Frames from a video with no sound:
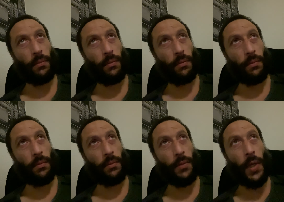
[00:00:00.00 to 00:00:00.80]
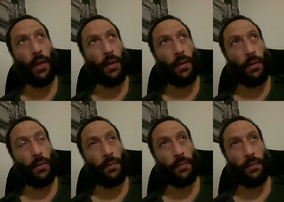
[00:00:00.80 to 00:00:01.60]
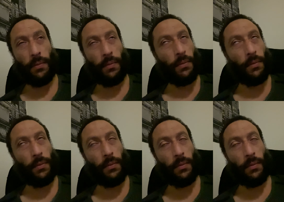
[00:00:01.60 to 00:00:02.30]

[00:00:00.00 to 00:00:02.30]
Nothing is said.